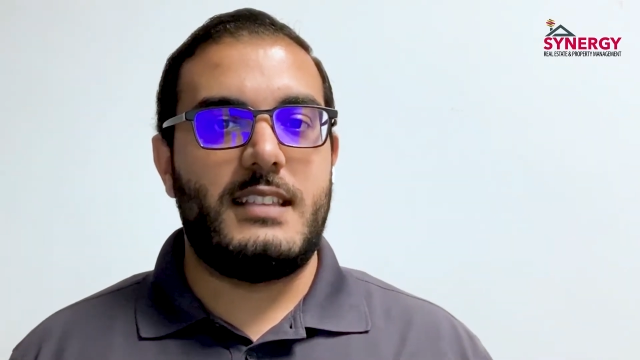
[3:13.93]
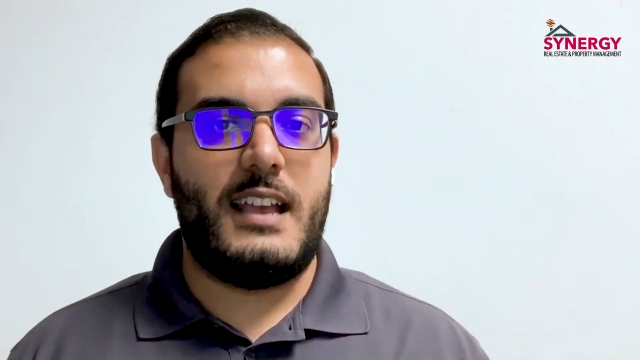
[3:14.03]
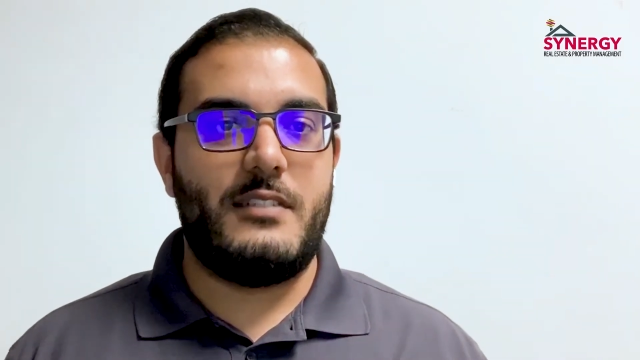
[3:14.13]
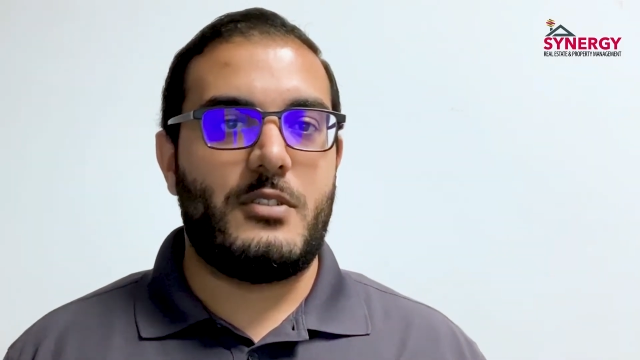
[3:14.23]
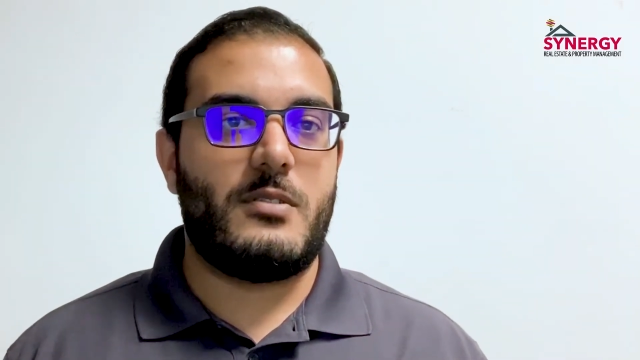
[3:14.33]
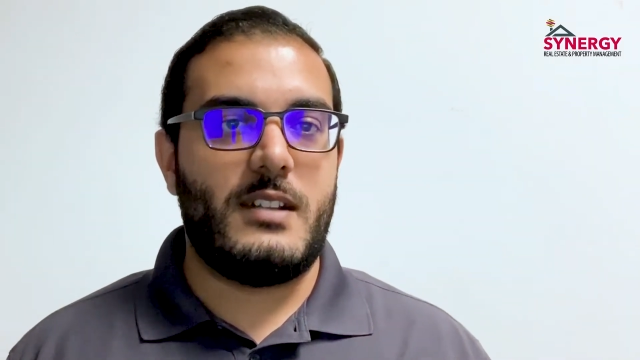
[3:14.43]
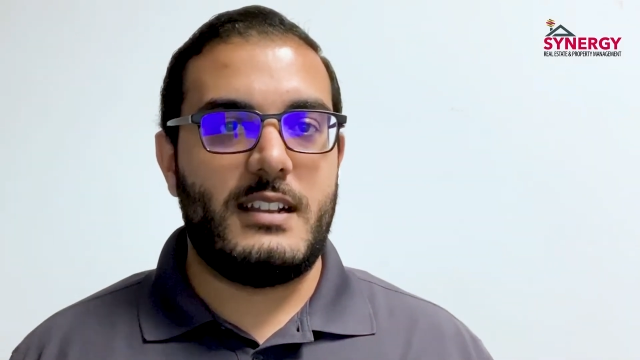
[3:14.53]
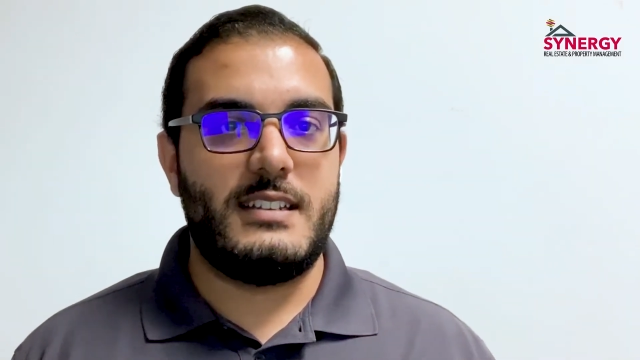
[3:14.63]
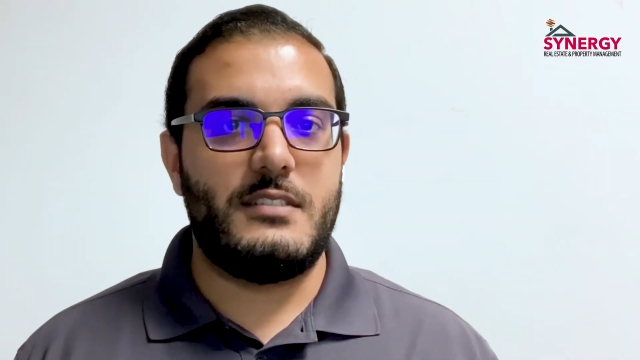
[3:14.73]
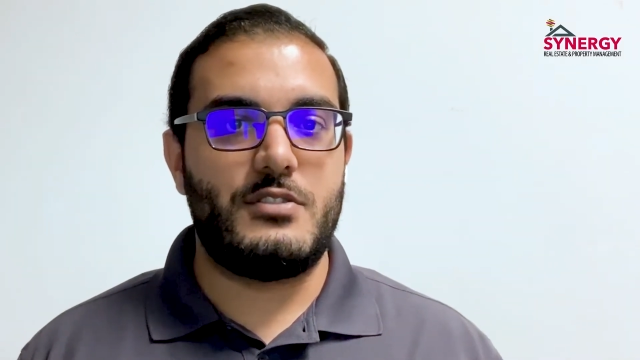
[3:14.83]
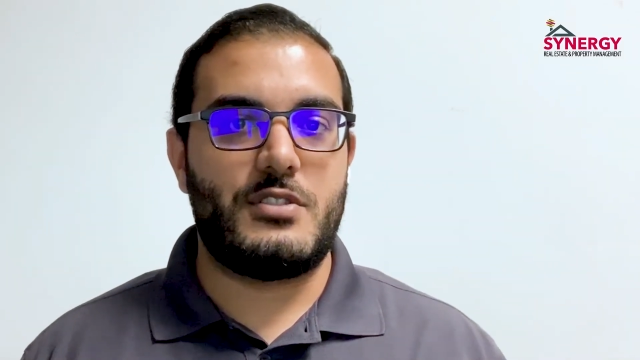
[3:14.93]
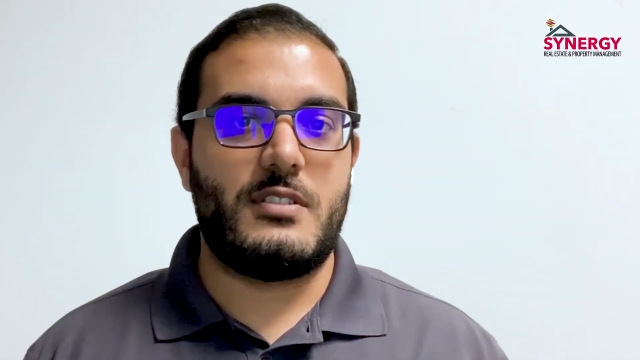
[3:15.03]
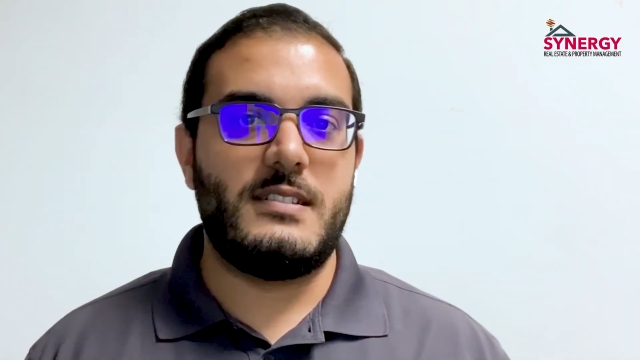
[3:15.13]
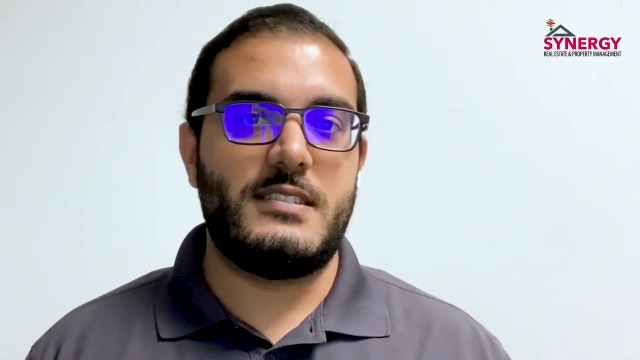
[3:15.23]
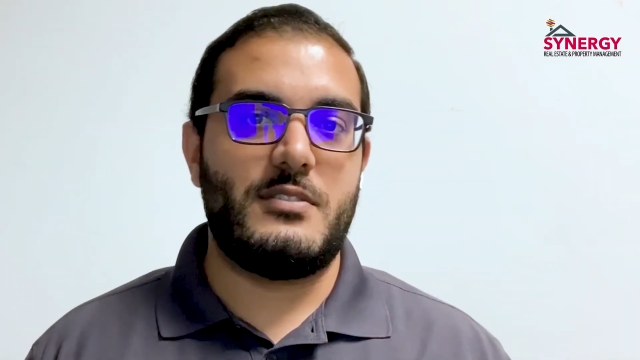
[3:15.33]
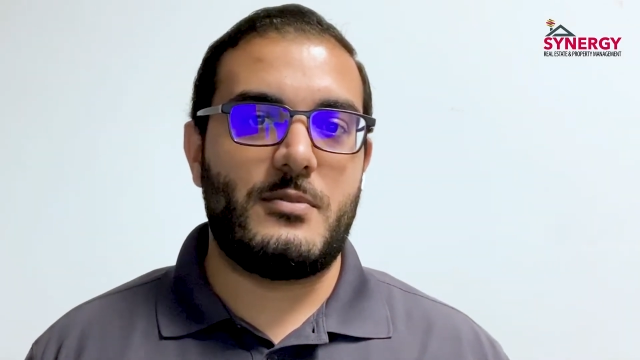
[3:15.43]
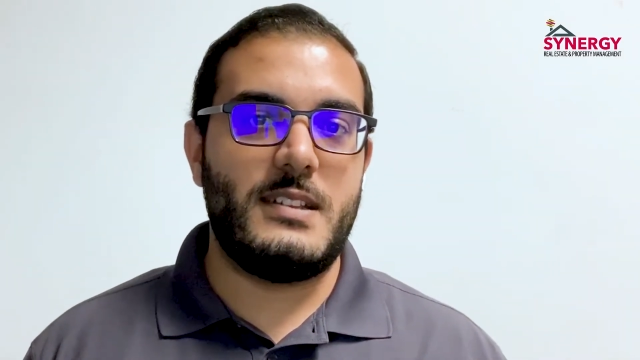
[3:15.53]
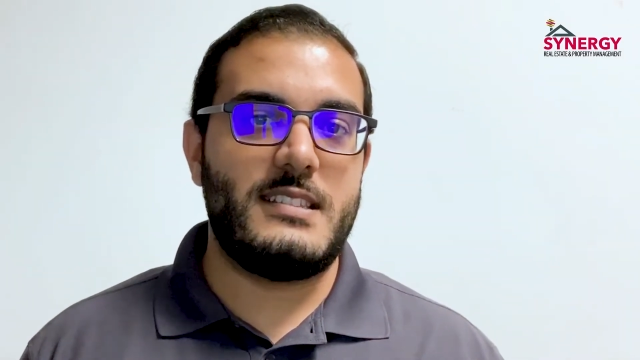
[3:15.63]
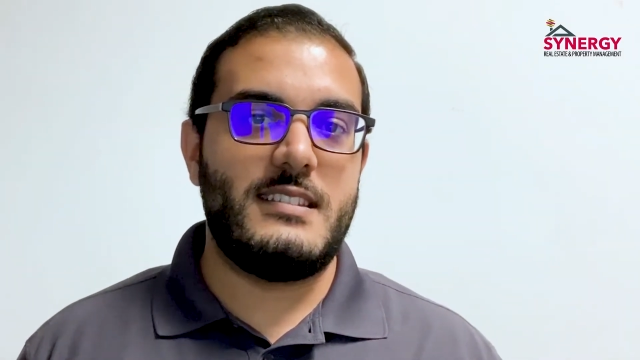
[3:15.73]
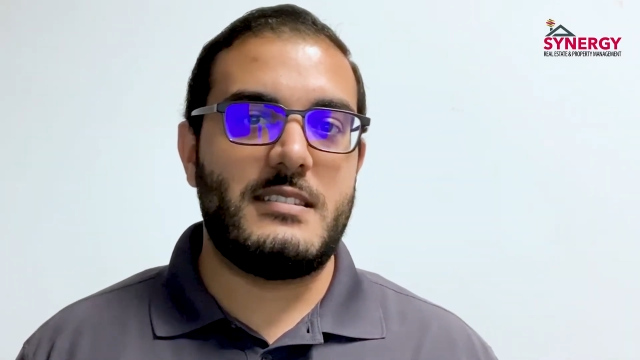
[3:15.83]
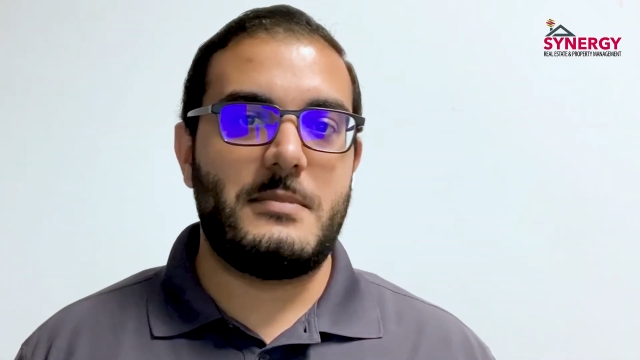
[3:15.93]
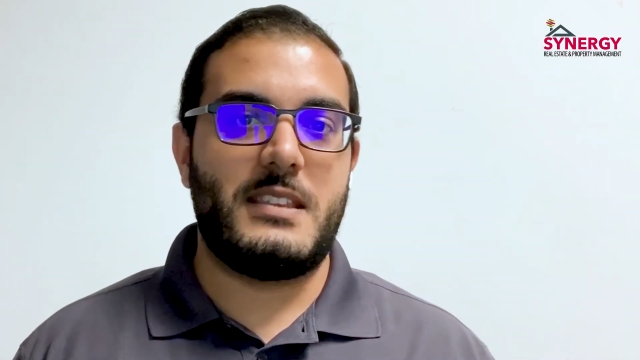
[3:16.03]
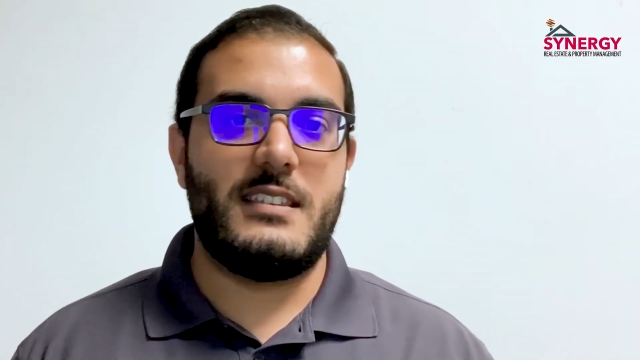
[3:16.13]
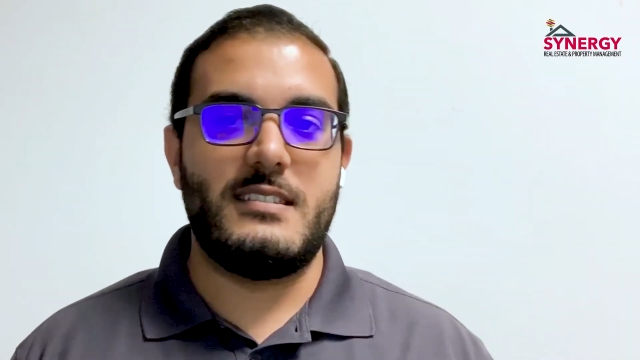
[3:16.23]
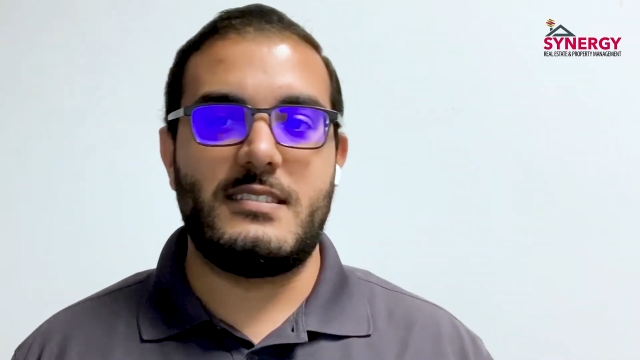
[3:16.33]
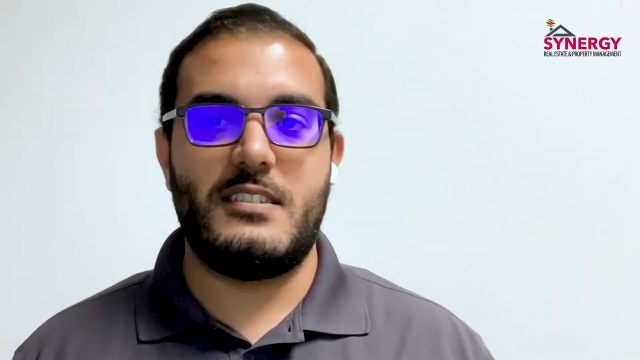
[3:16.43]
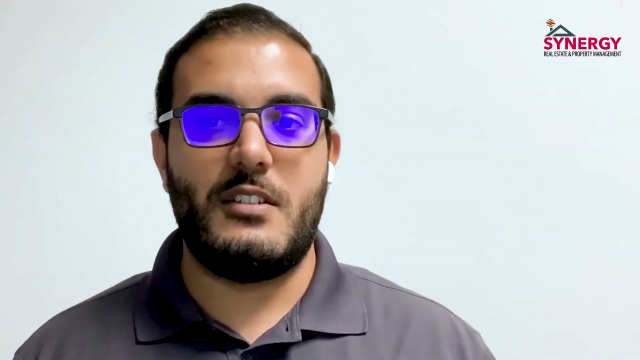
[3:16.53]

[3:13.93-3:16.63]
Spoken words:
have correct insurance. And the reason is because